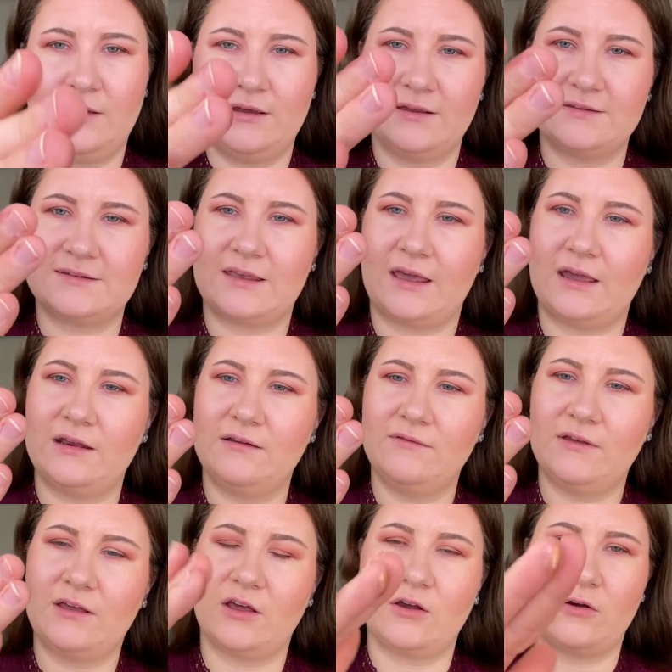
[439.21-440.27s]
It's kind of
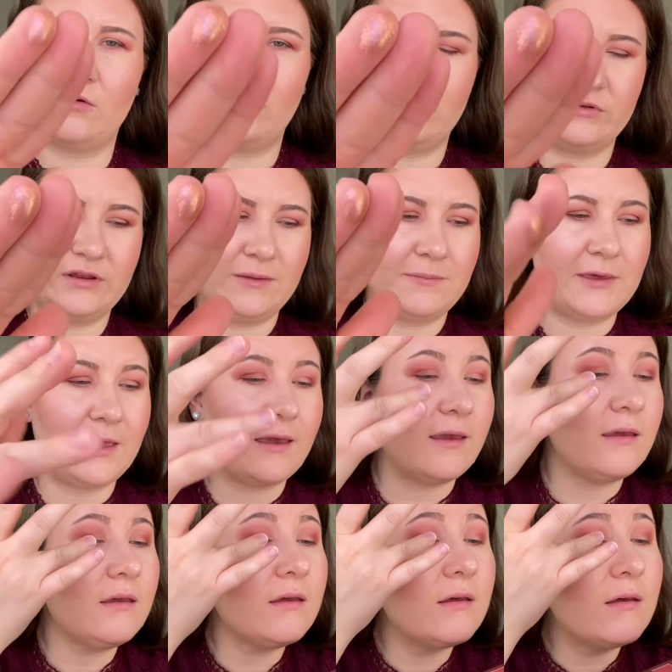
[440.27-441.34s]
like a goldy
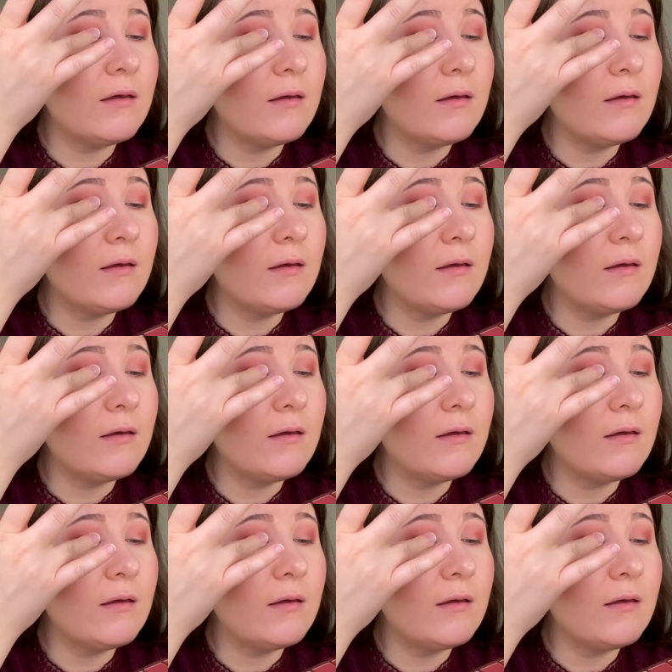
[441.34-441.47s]
pink,